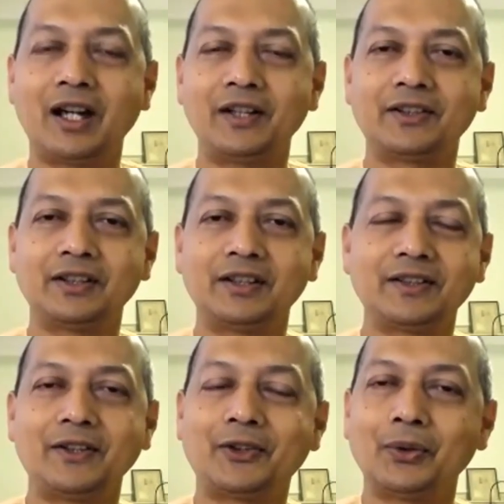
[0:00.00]

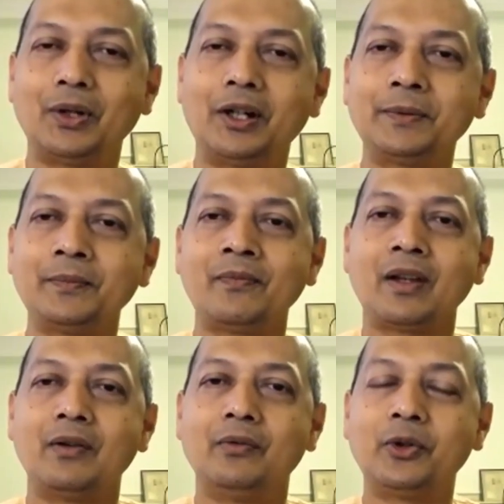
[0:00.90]
asanas, and so on,
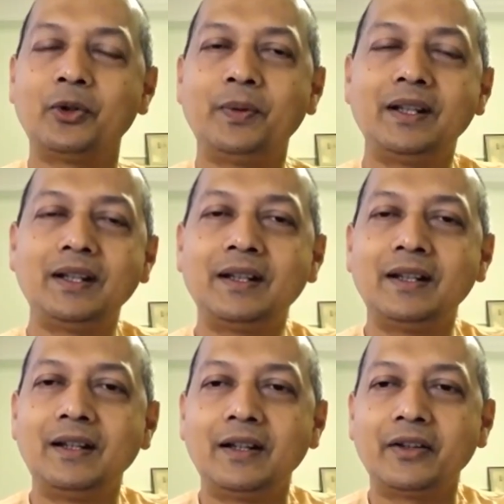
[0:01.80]
would be
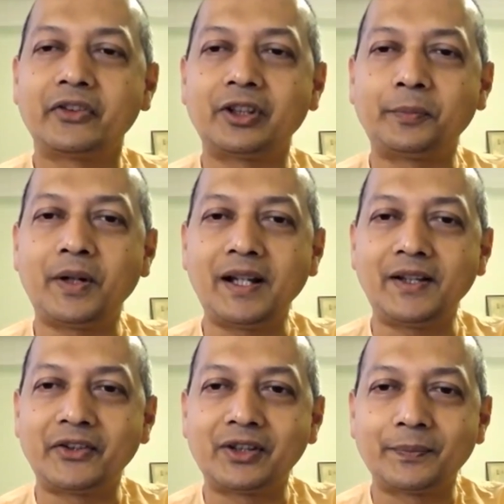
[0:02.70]

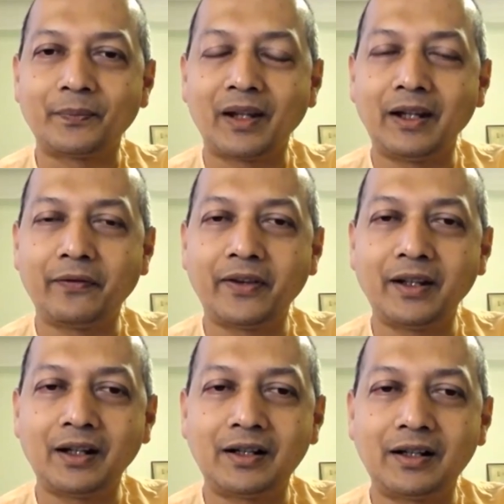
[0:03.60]
surprised if
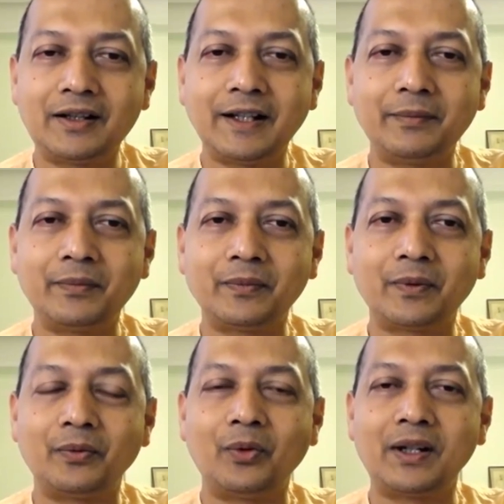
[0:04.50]
they heard him,
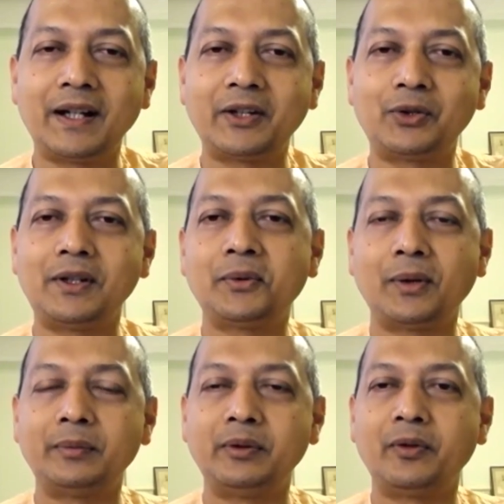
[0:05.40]
what actually
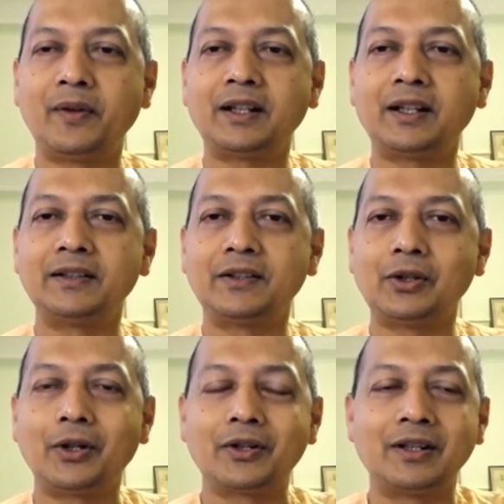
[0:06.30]
Swami Vivekananda
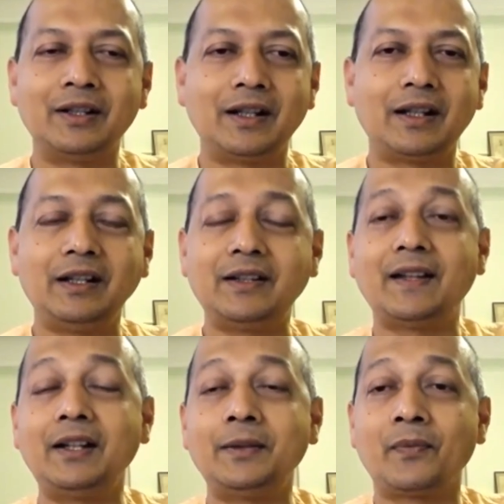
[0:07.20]
taught. He
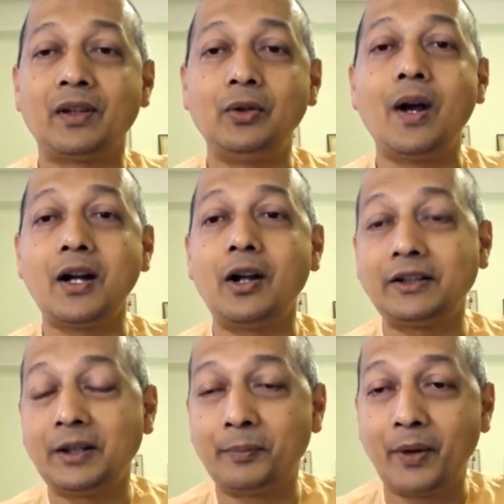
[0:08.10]
said, "You are
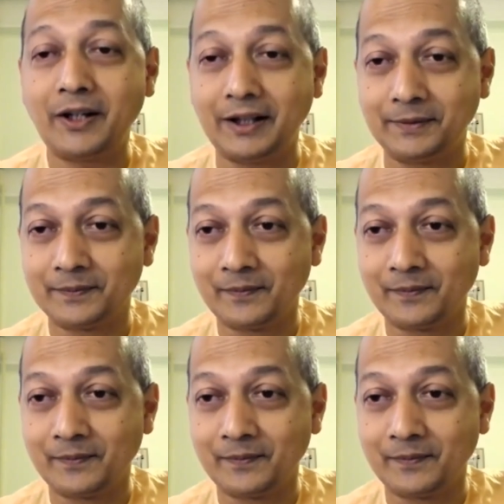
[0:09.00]
not the body,"